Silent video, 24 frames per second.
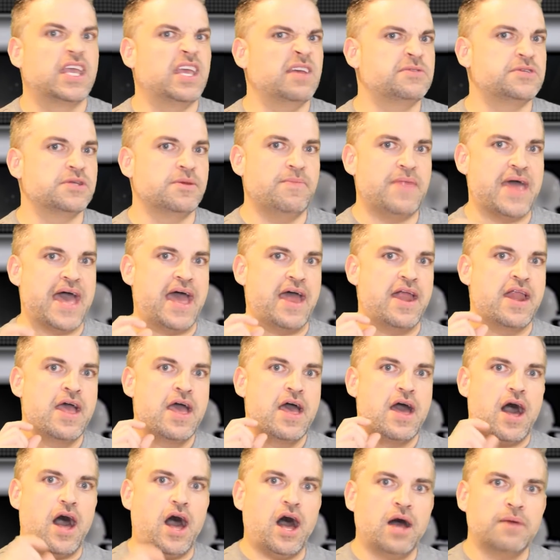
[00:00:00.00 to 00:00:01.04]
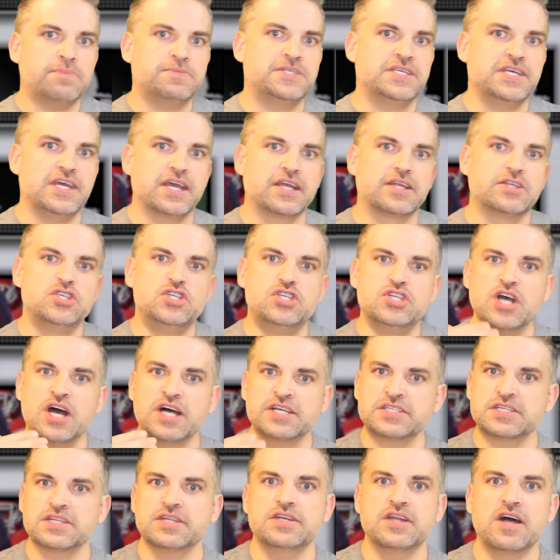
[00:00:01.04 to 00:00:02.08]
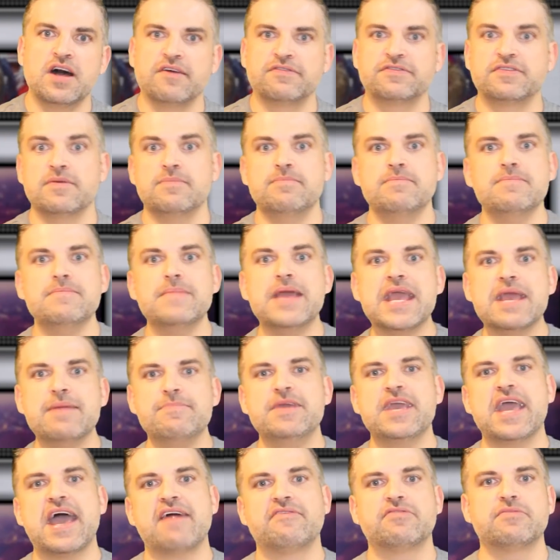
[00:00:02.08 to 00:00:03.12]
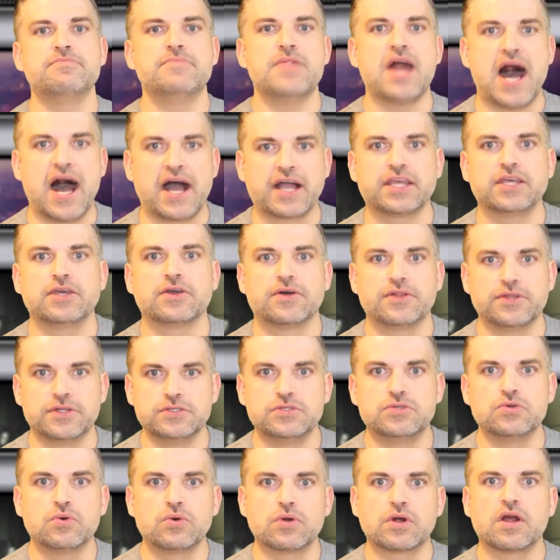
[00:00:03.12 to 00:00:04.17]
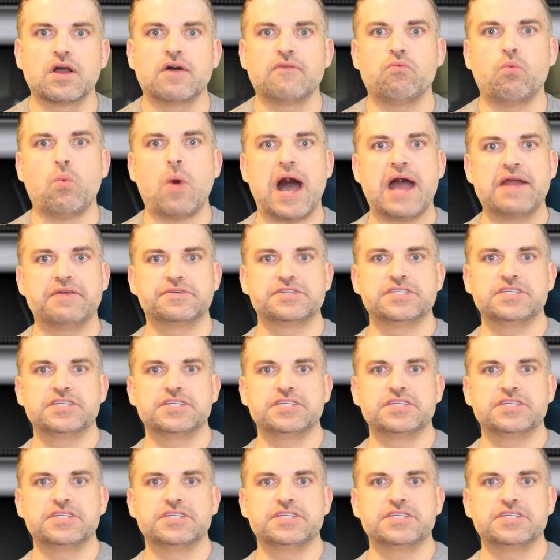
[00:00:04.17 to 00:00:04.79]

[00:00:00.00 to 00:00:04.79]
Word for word: gives him that uptick just enough to maybe have him knocking on the door of wide